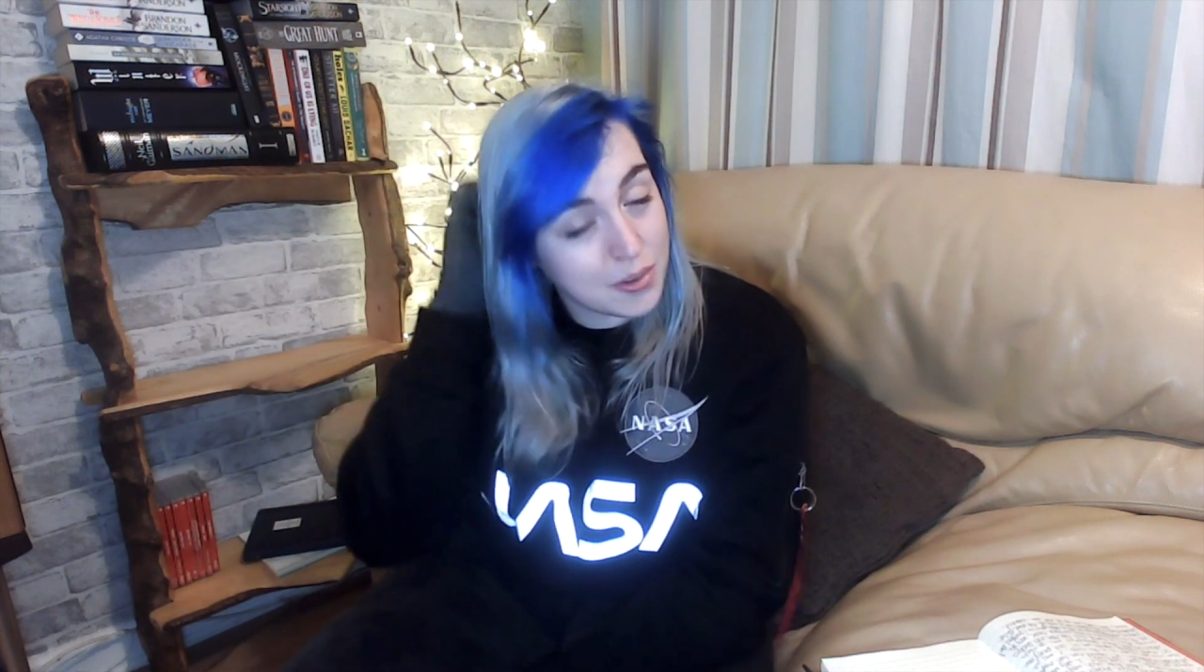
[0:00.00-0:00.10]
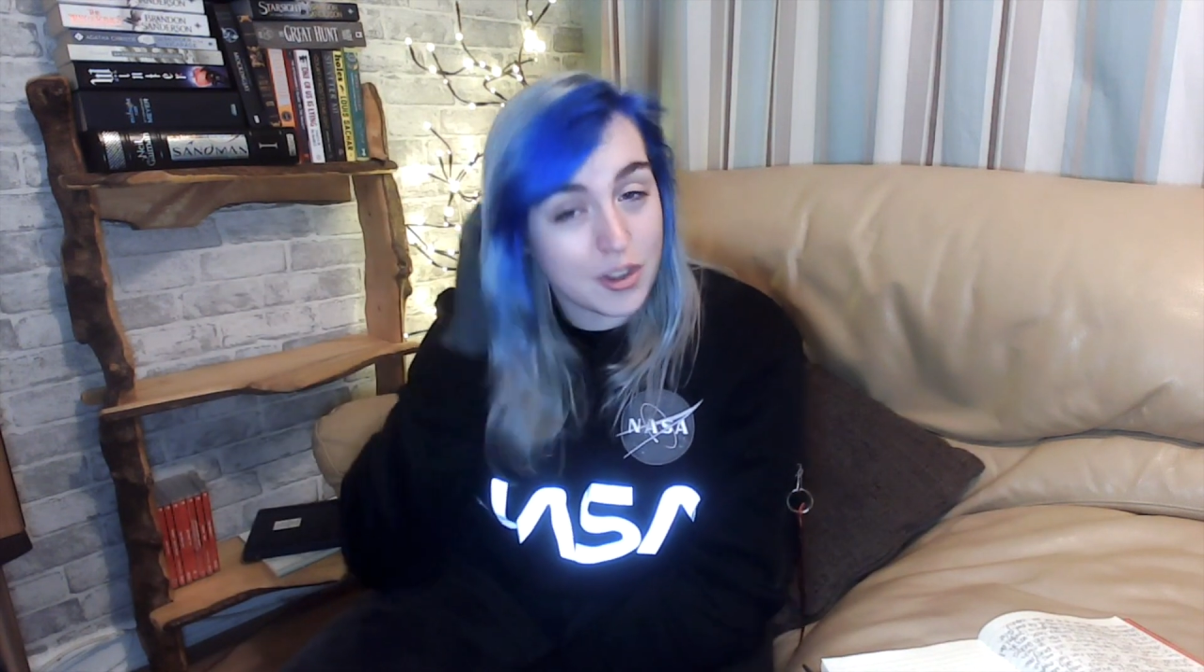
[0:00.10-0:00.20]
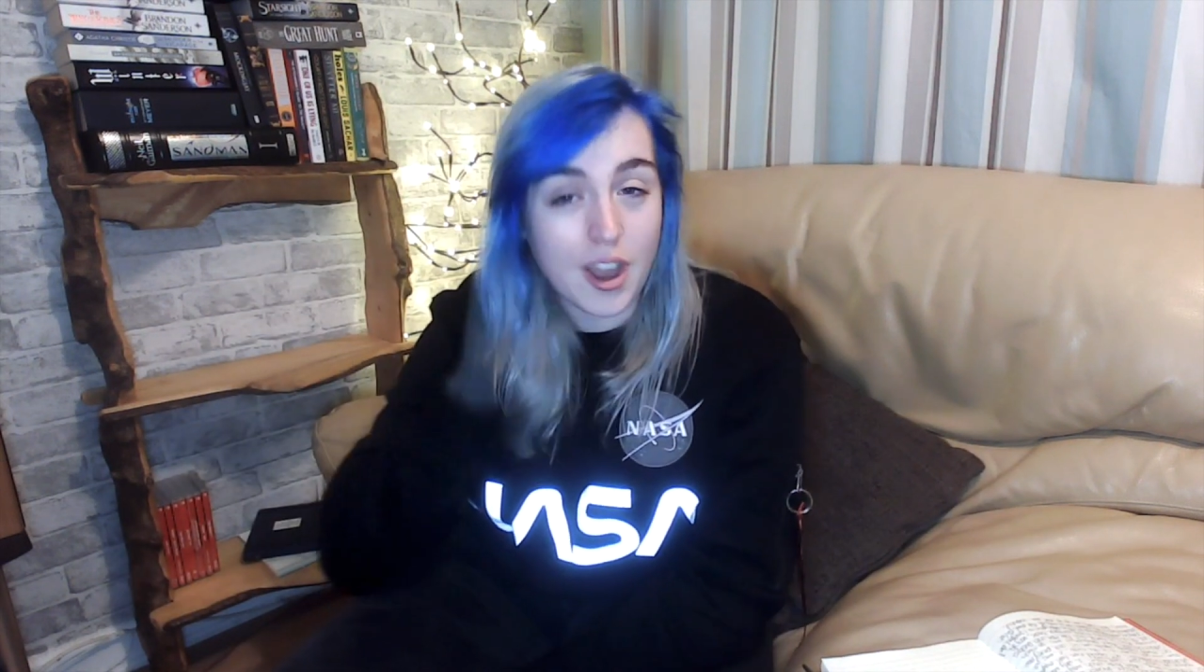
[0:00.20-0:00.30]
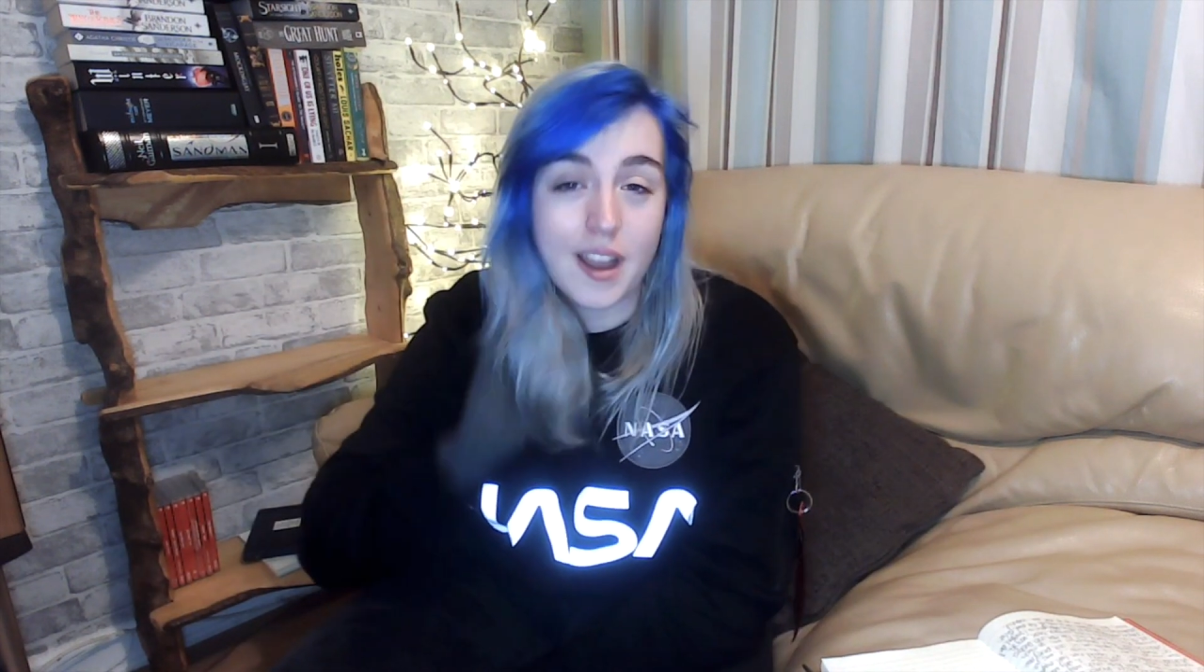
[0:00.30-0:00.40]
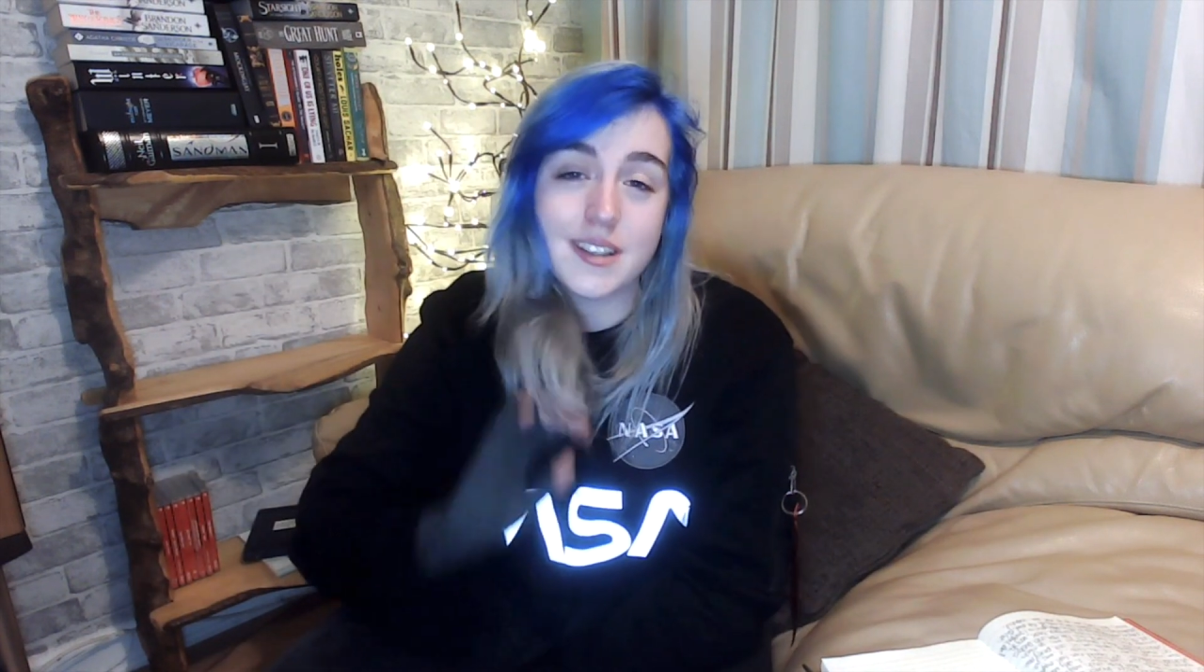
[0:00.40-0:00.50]
you
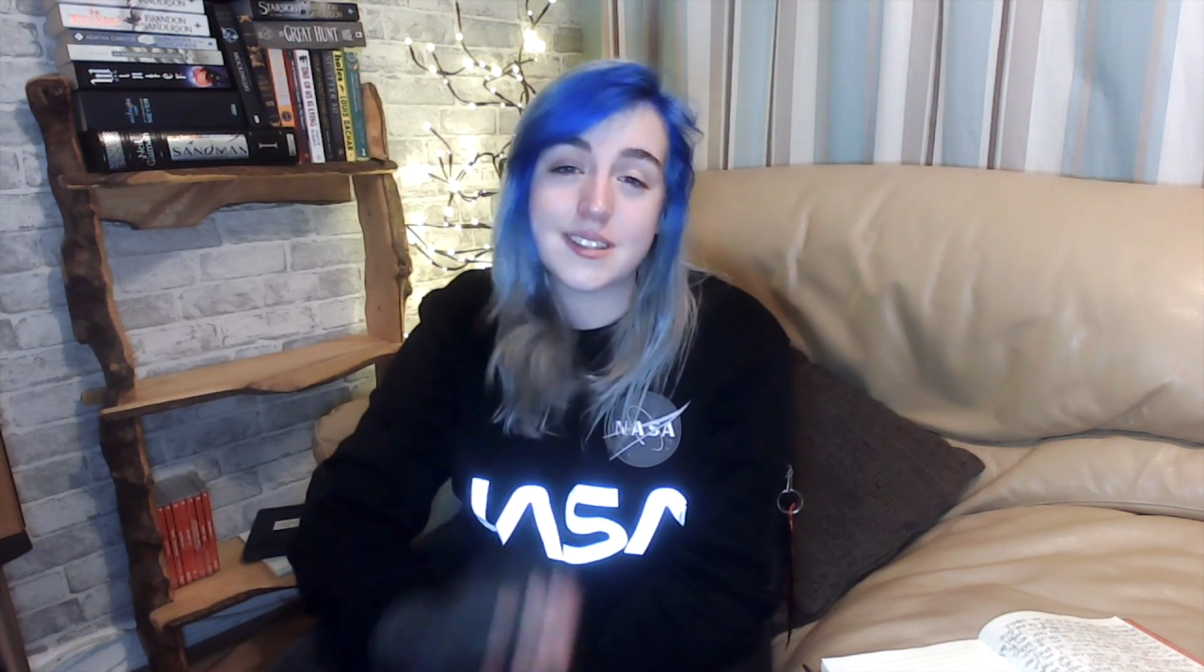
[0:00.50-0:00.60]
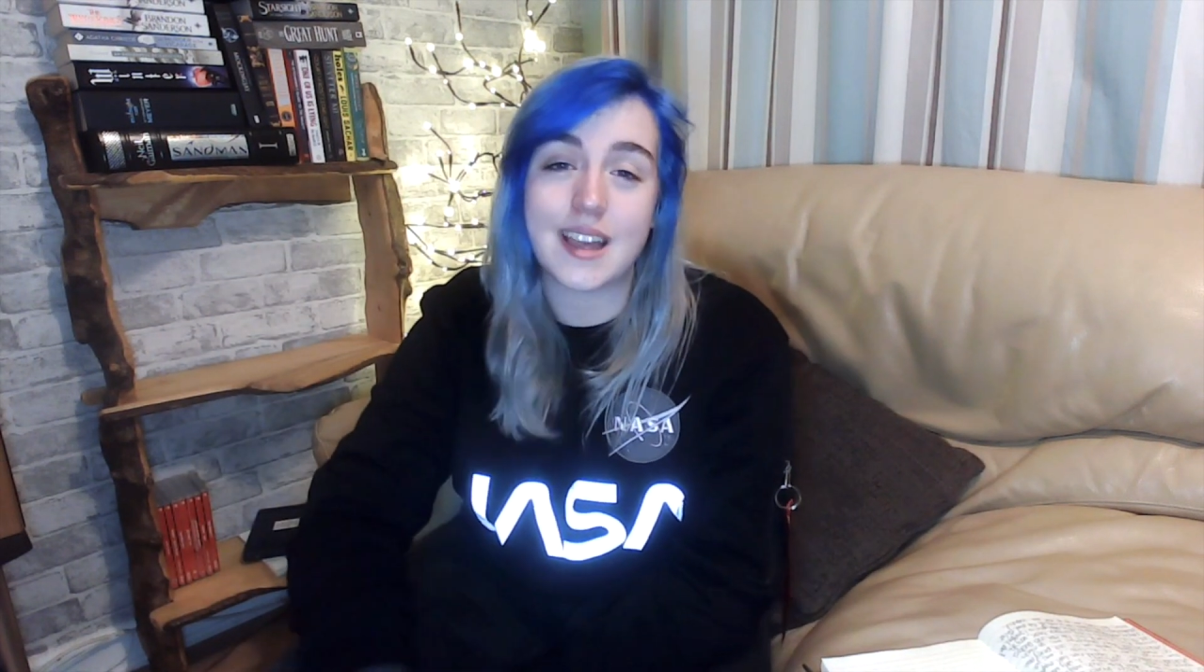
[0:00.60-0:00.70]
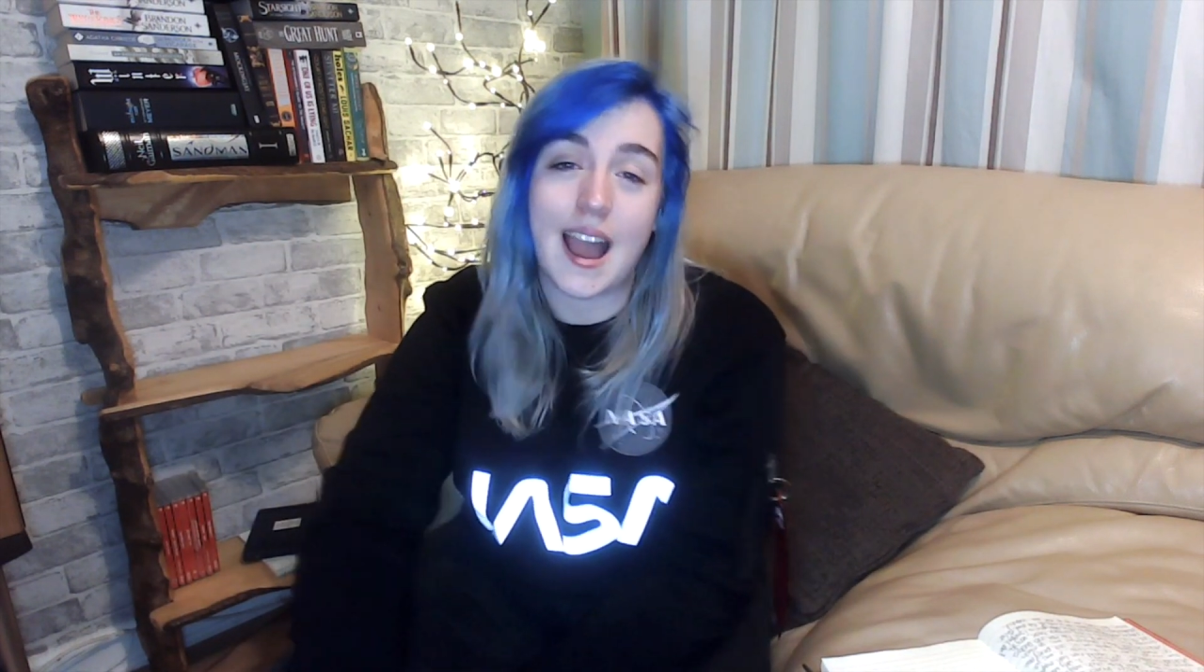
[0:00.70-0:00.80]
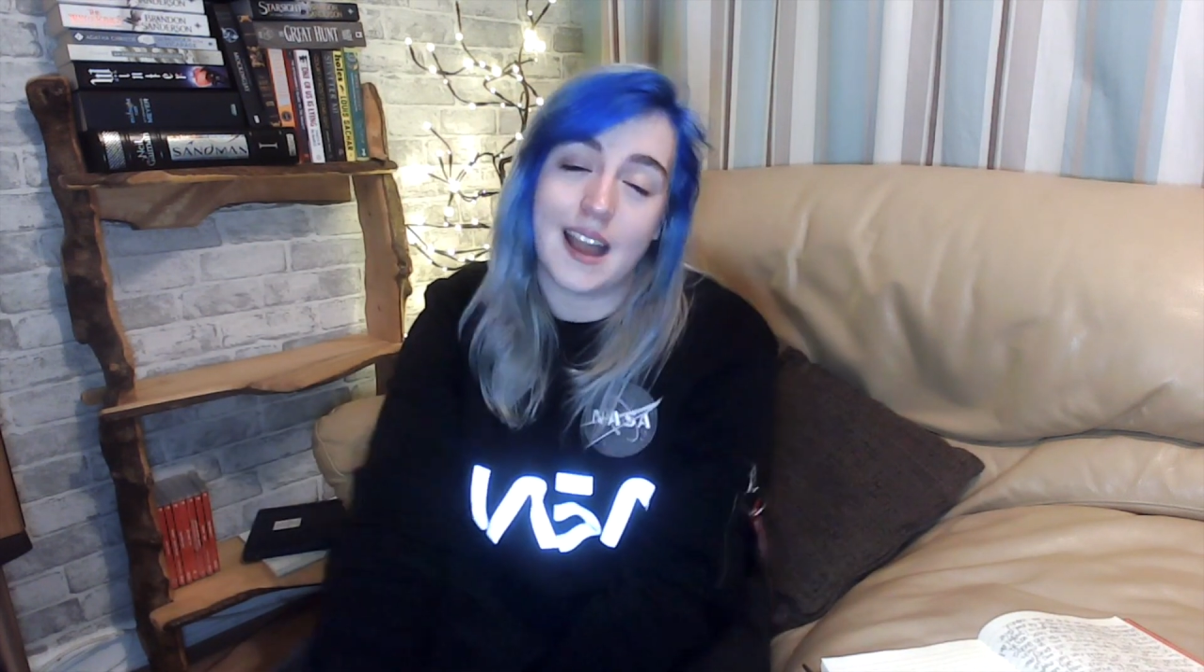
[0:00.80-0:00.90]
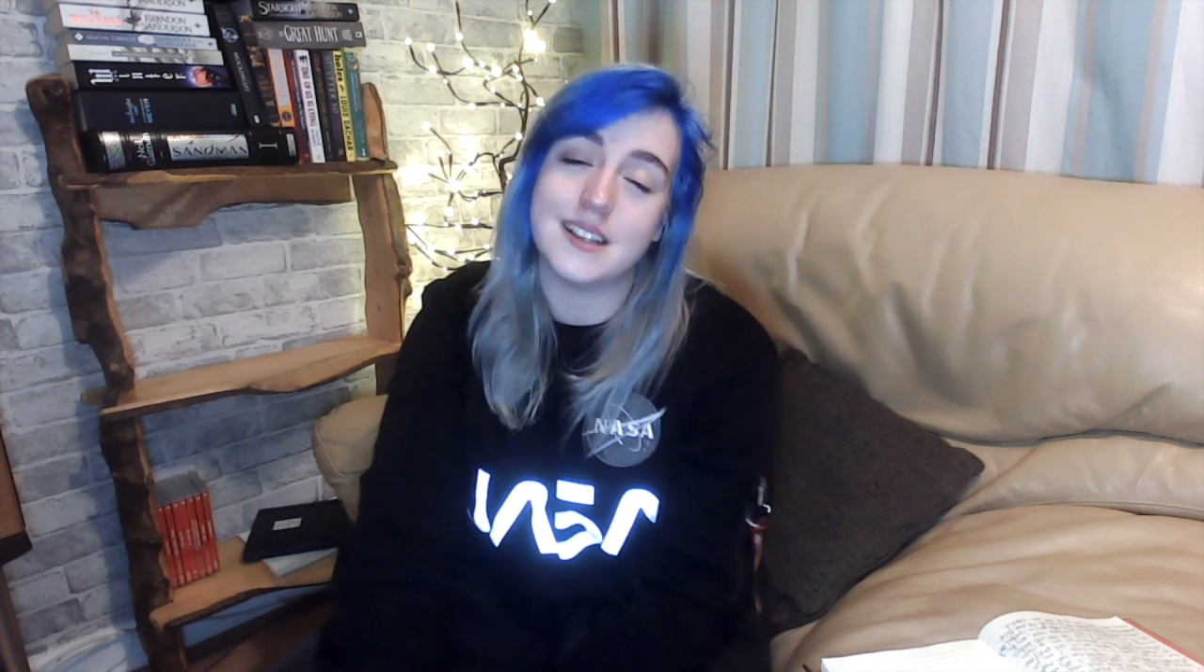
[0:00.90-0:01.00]
guys,
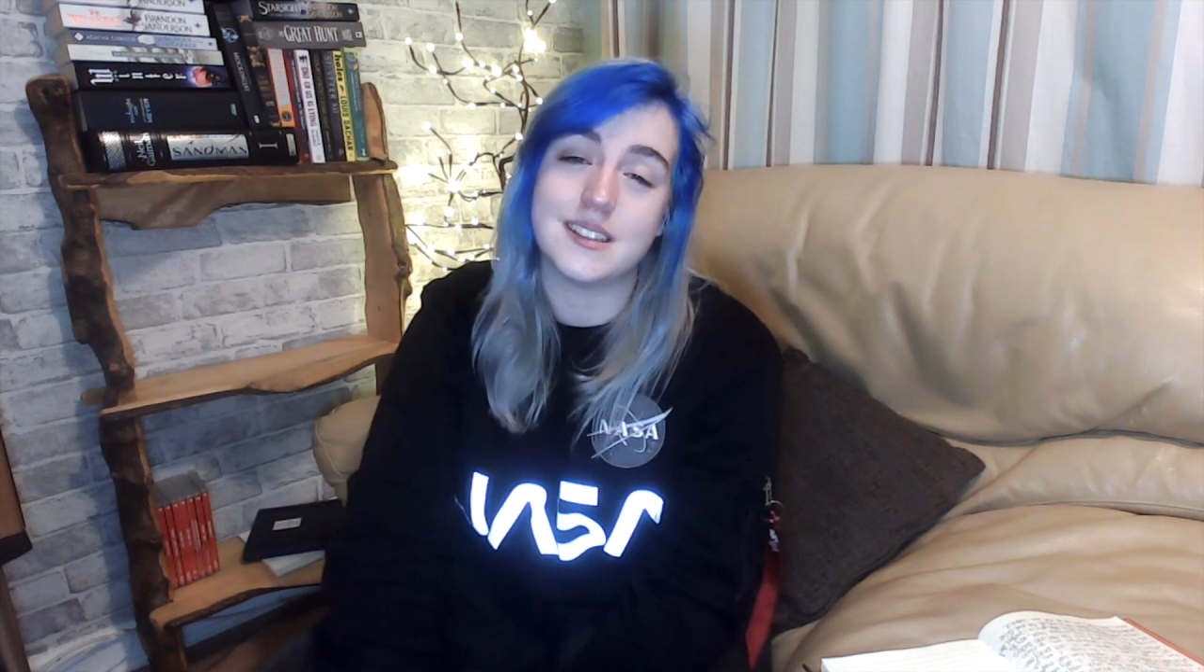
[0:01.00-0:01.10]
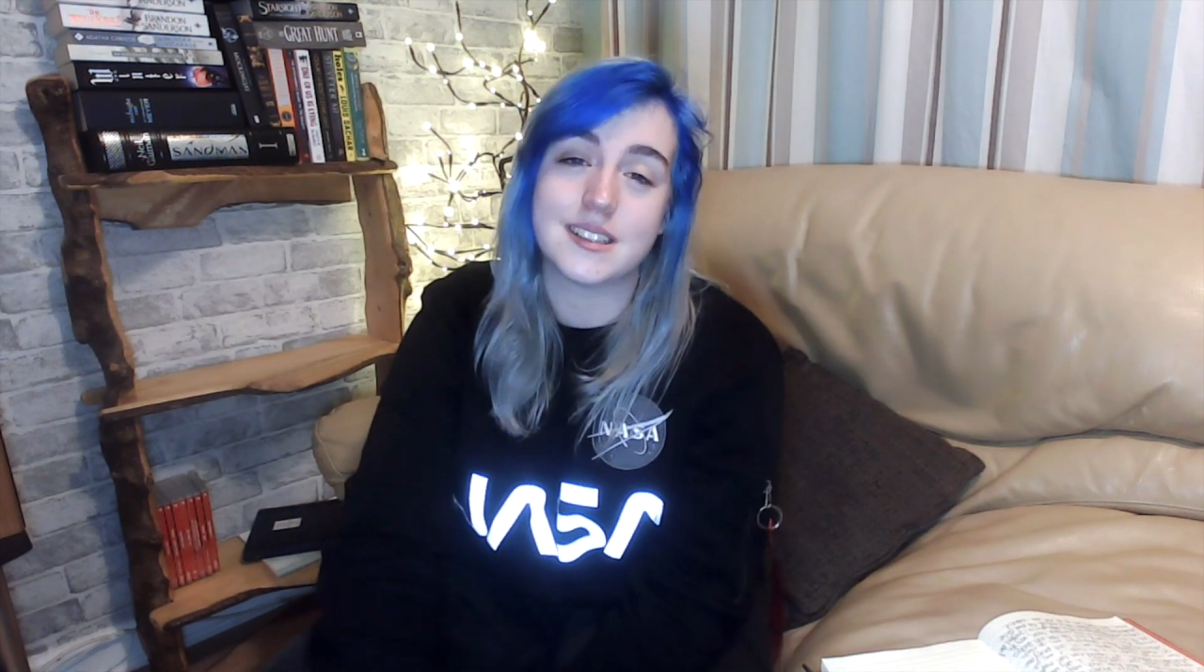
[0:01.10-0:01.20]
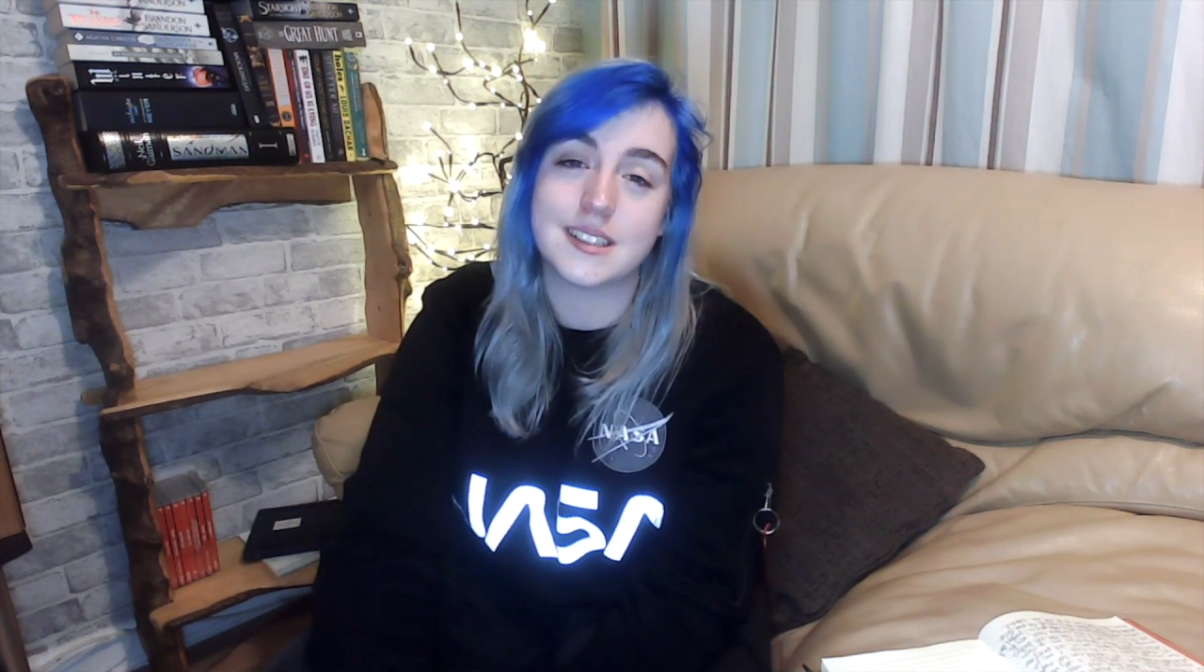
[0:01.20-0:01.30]
and